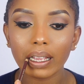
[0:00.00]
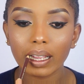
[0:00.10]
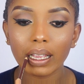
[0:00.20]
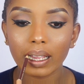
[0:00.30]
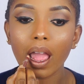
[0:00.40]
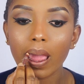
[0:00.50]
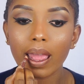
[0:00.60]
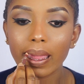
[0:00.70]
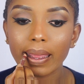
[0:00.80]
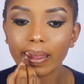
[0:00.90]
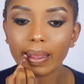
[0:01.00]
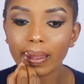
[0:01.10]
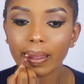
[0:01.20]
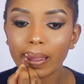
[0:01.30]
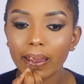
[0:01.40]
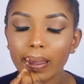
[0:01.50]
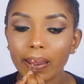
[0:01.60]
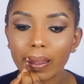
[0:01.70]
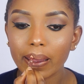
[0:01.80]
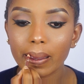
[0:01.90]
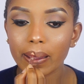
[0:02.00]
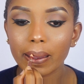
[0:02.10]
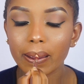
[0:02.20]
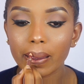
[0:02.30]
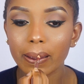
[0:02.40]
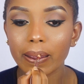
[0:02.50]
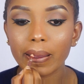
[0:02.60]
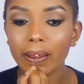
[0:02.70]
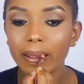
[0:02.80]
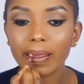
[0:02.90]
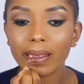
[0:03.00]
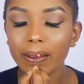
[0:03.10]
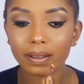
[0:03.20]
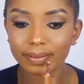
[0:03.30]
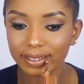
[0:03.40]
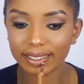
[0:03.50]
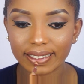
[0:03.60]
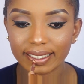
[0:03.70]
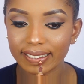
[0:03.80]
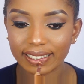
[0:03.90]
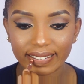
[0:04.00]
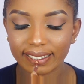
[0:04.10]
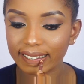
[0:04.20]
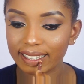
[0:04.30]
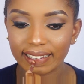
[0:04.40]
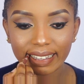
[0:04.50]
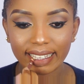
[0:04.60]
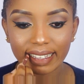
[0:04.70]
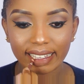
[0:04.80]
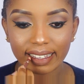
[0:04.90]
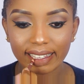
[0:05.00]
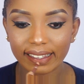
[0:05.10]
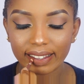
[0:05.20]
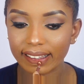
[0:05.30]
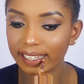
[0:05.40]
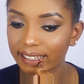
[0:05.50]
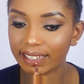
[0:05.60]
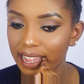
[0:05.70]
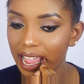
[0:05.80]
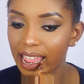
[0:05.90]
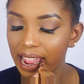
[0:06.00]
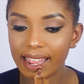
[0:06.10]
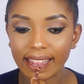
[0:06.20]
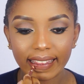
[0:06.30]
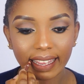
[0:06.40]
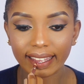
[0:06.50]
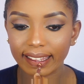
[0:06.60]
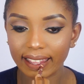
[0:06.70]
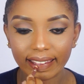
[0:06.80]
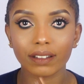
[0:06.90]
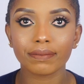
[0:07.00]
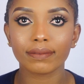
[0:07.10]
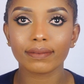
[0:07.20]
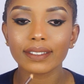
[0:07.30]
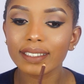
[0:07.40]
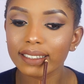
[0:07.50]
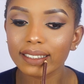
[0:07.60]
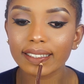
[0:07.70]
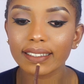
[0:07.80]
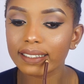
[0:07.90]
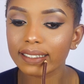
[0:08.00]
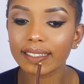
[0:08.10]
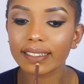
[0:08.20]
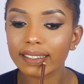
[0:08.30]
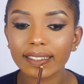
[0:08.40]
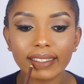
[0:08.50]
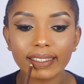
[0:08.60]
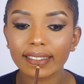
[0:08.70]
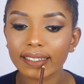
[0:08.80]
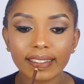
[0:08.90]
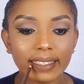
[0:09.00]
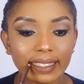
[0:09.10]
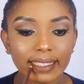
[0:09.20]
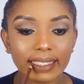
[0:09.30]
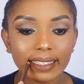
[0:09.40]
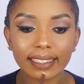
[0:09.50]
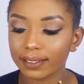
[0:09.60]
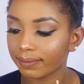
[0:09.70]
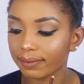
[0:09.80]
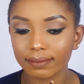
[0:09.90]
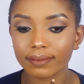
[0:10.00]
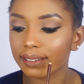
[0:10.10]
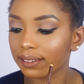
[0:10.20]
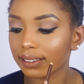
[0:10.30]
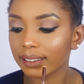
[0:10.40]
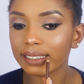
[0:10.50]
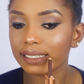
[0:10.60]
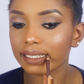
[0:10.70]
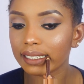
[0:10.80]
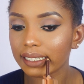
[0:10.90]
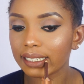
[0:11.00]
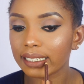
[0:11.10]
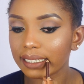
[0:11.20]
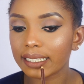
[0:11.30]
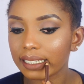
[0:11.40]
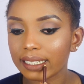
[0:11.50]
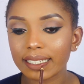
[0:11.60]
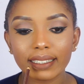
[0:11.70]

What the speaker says: We know I ain't ballin' yet. Hoes wanna holler, oh no, I don't call them back. Girl, let me see you hold it down, we gon' have a blast. I just wanna know what you're gonna do with all of that. Ain't gotta say a word.